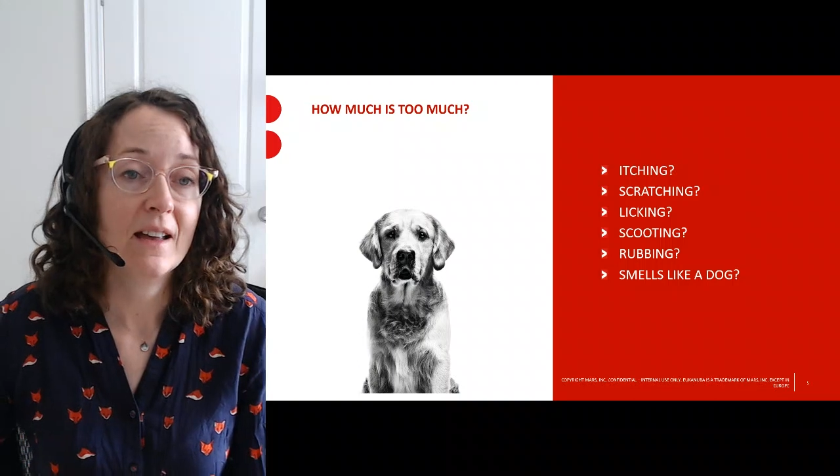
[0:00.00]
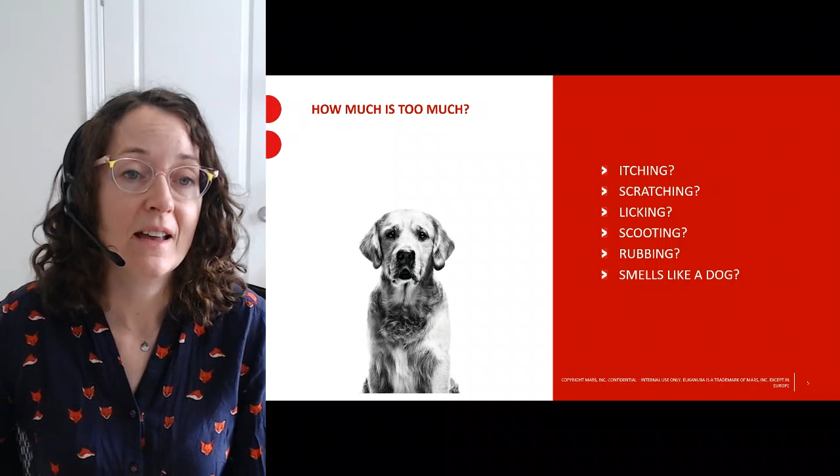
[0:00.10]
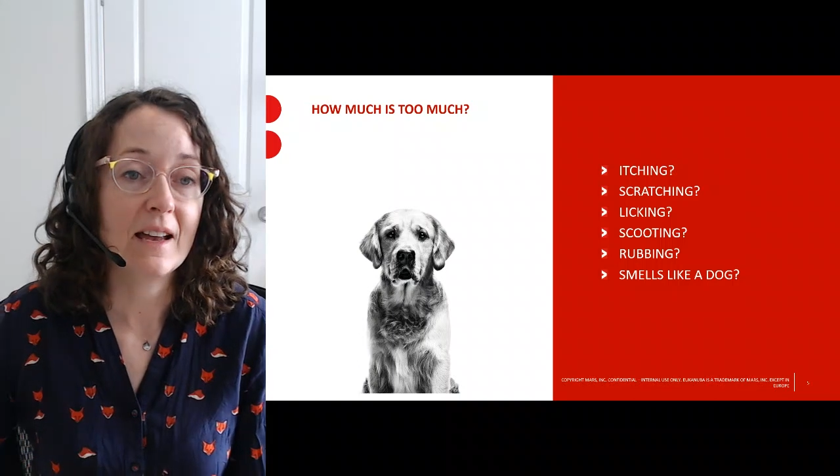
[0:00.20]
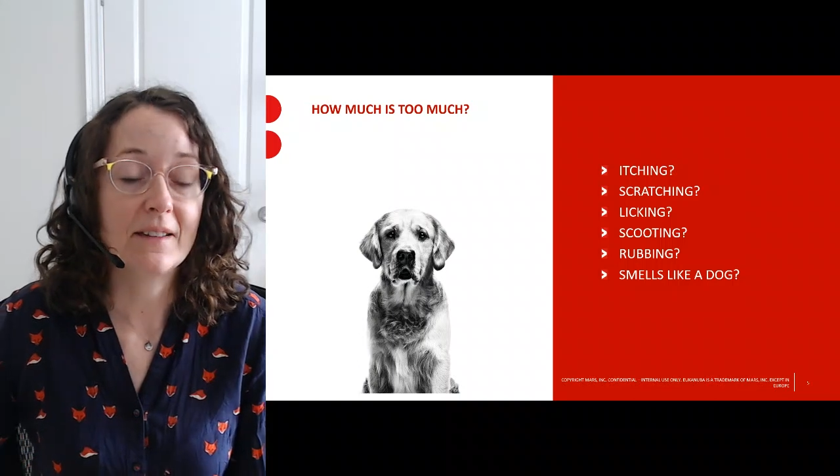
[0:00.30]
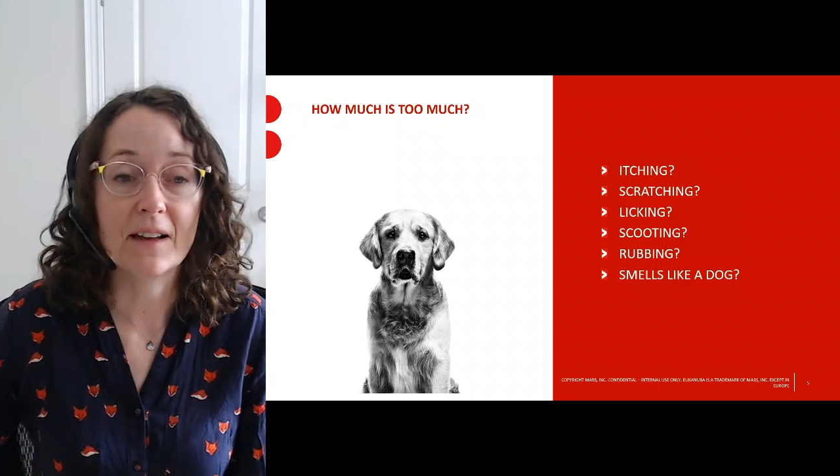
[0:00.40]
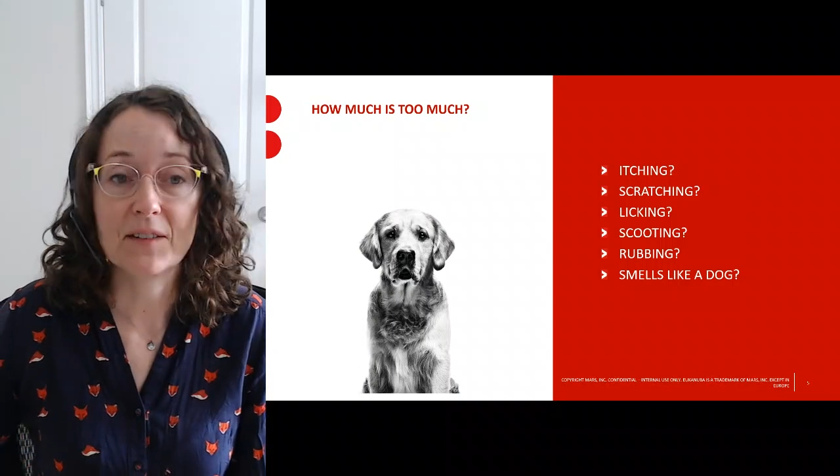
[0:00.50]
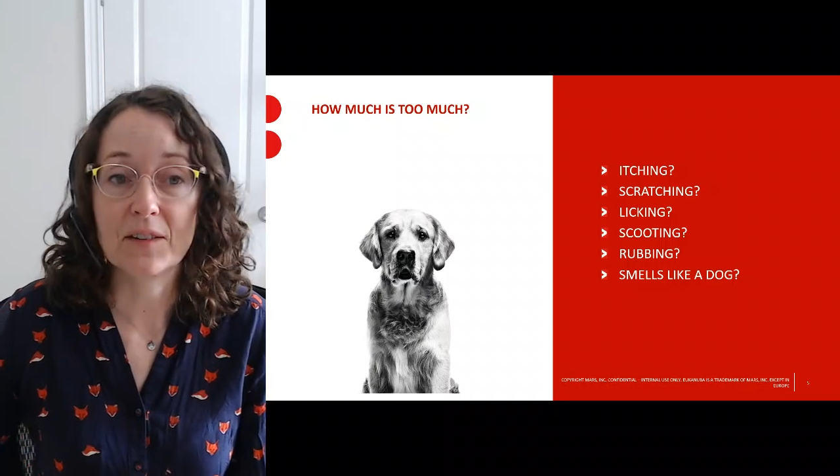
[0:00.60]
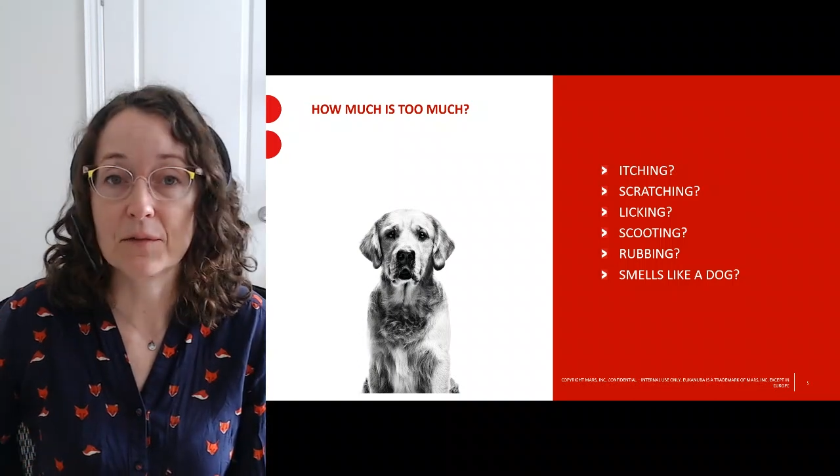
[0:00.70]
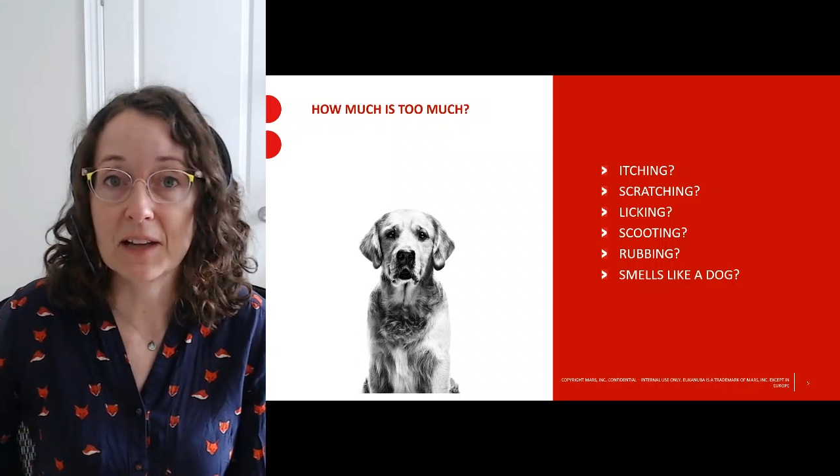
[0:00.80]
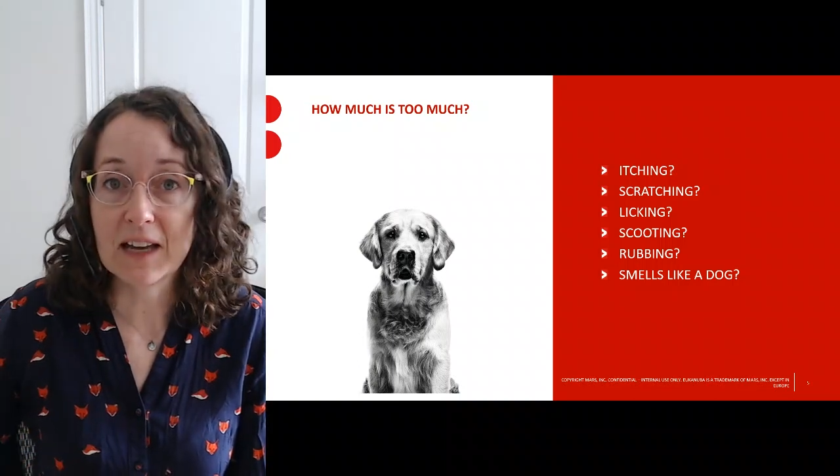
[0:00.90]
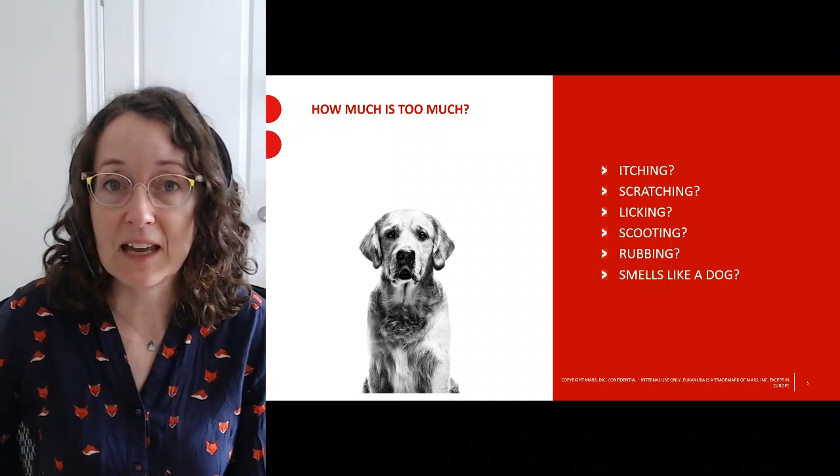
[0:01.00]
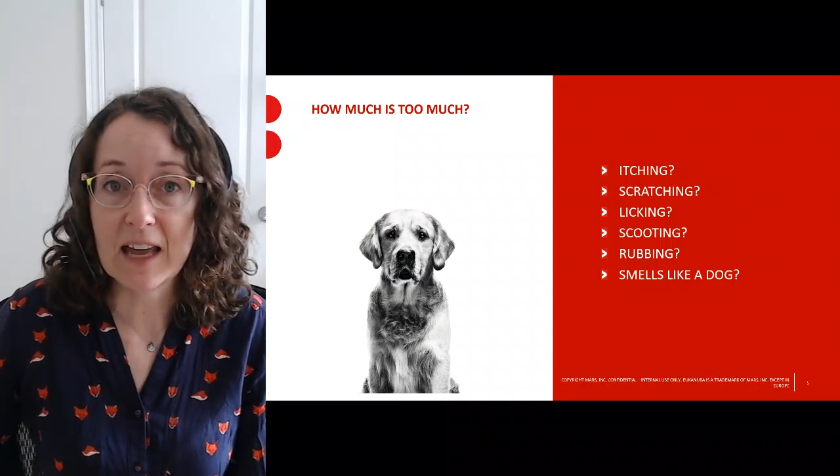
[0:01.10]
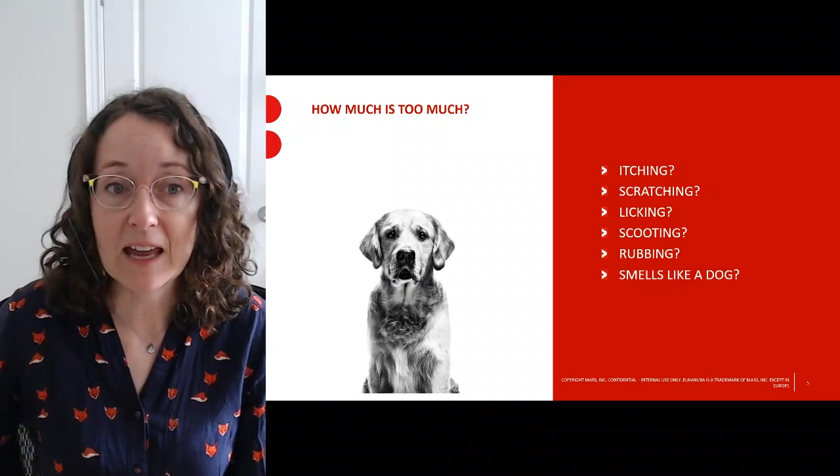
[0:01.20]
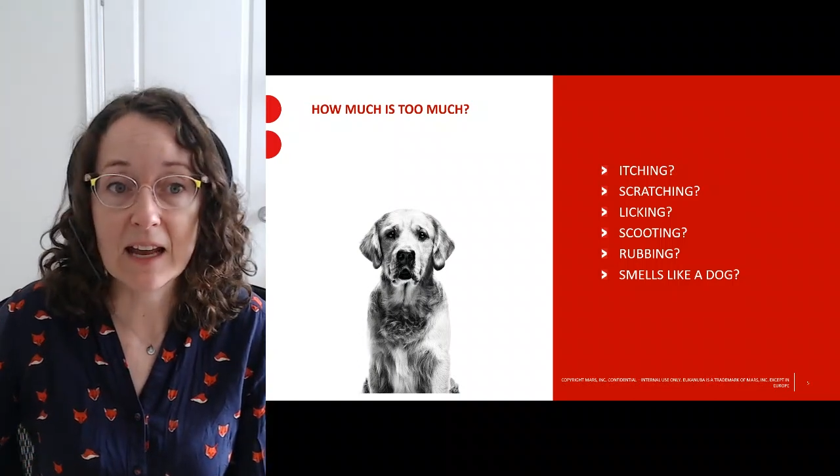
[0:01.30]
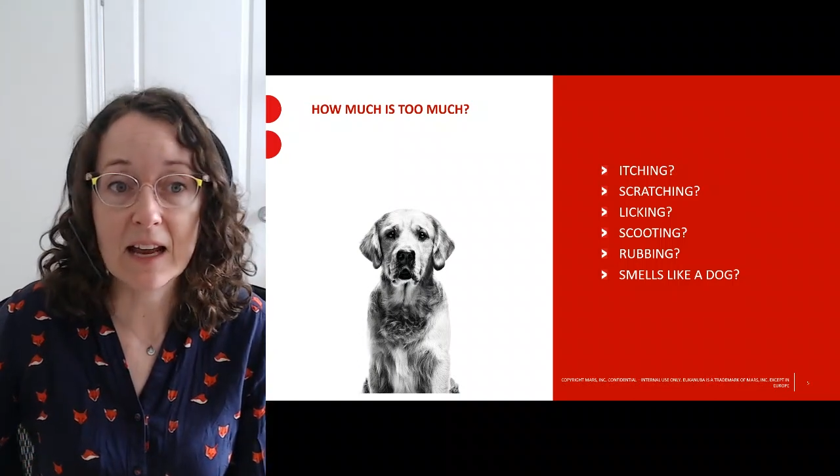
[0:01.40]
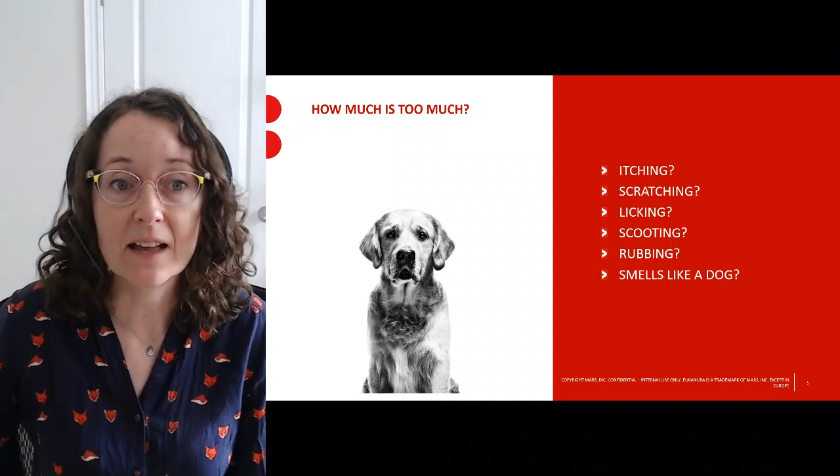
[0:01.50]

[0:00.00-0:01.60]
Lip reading: excessive licking.